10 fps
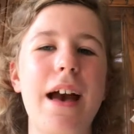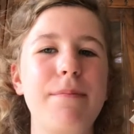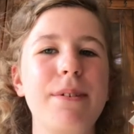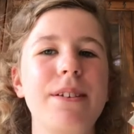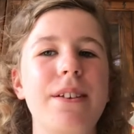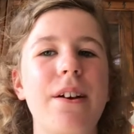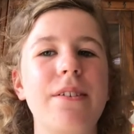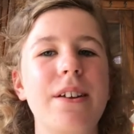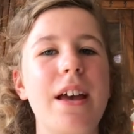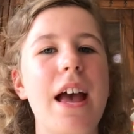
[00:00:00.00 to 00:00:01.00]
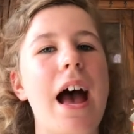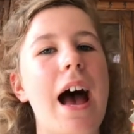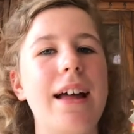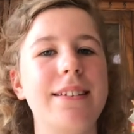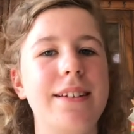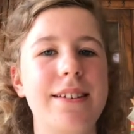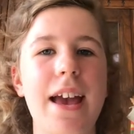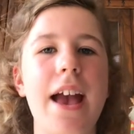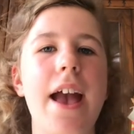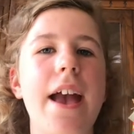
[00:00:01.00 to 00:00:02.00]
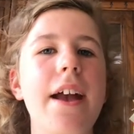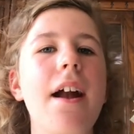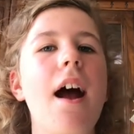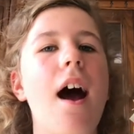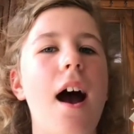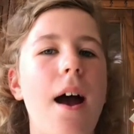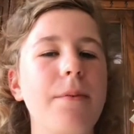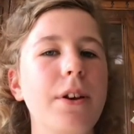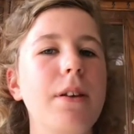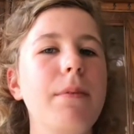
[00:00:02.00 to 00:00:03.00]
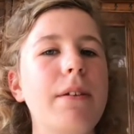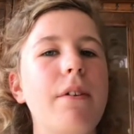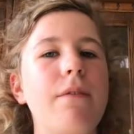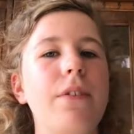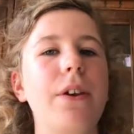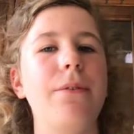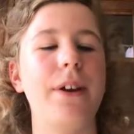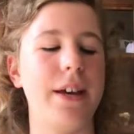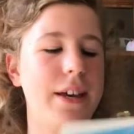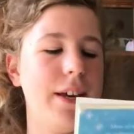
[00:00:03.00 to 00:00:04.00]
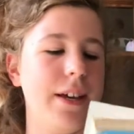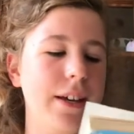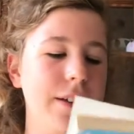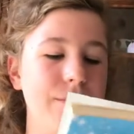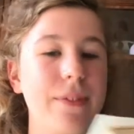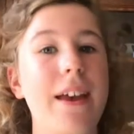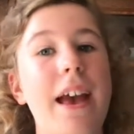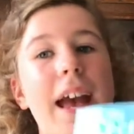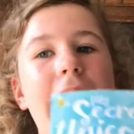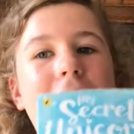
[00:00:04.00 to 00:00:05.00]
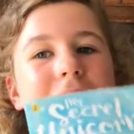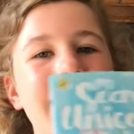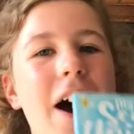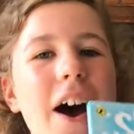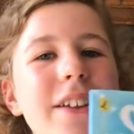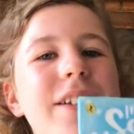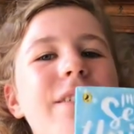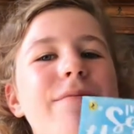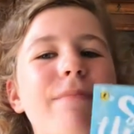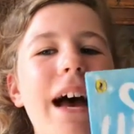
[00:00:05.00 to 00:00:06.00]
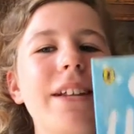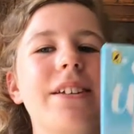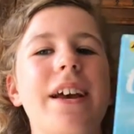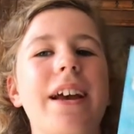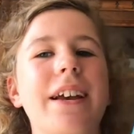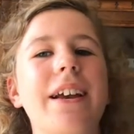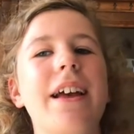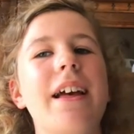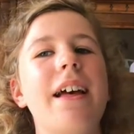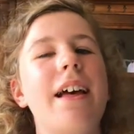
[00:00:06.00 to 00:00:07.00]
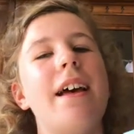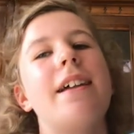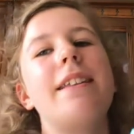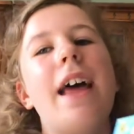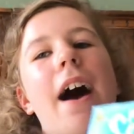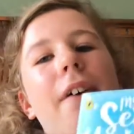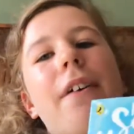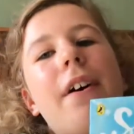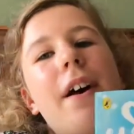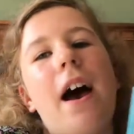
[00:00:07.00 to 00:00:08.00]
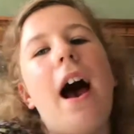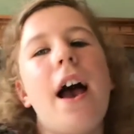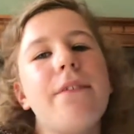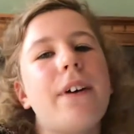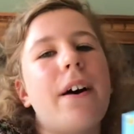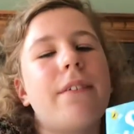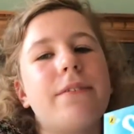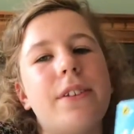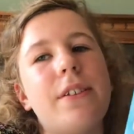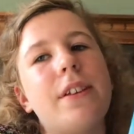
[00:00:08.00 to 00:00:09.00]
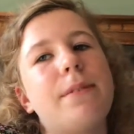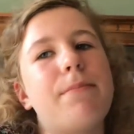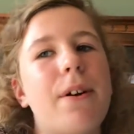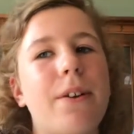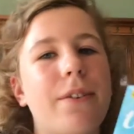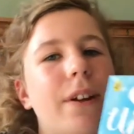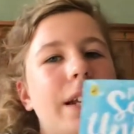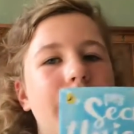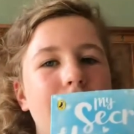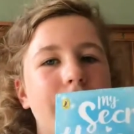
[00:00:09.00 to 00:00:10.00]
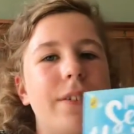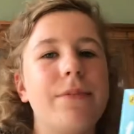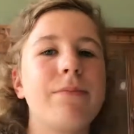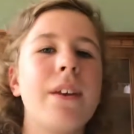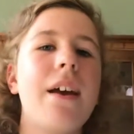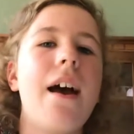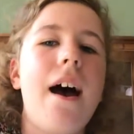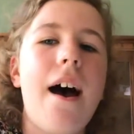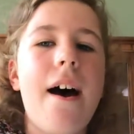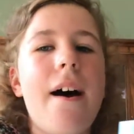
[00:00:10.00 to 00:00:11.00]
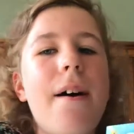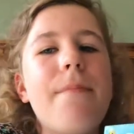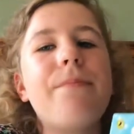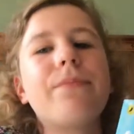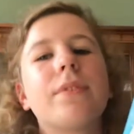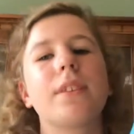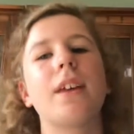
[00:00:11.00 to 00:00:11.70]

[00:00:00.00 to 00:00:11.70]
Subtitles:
episode. And today I'm going to be reviewing A Touch of Magic. Now, I found this book really good. I